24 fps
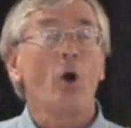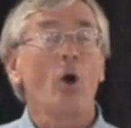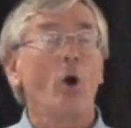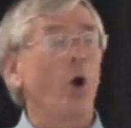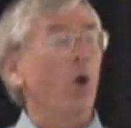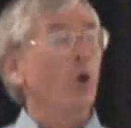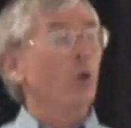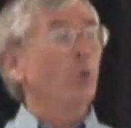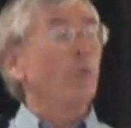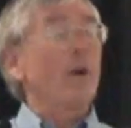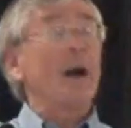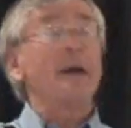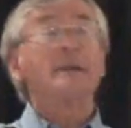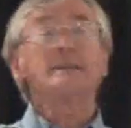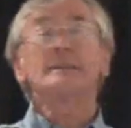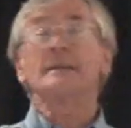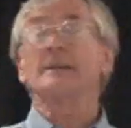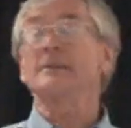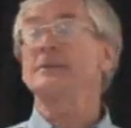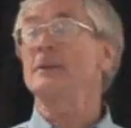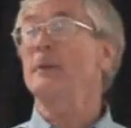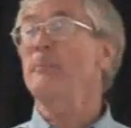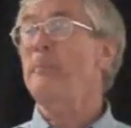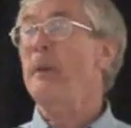always
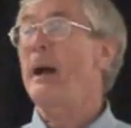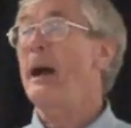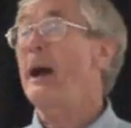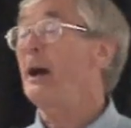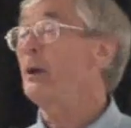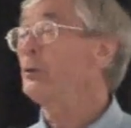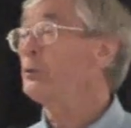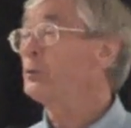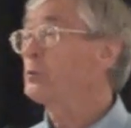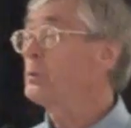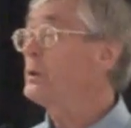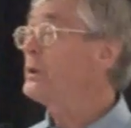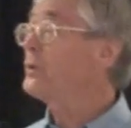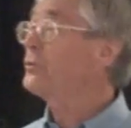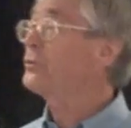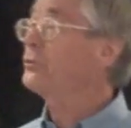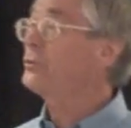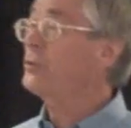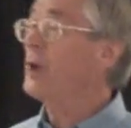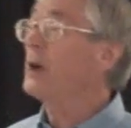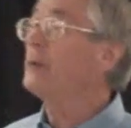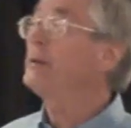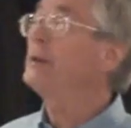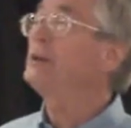in the past, we're
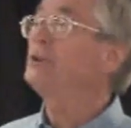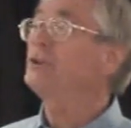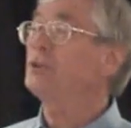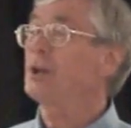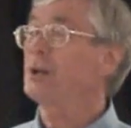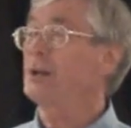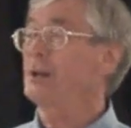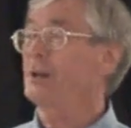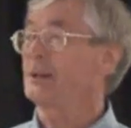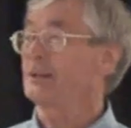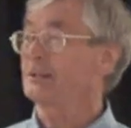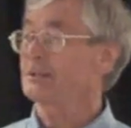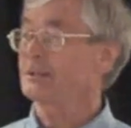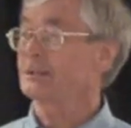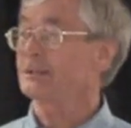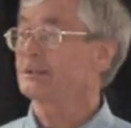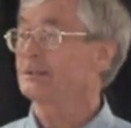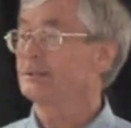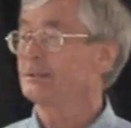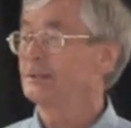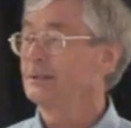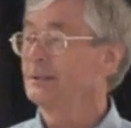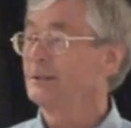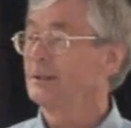so
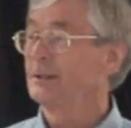ingenious,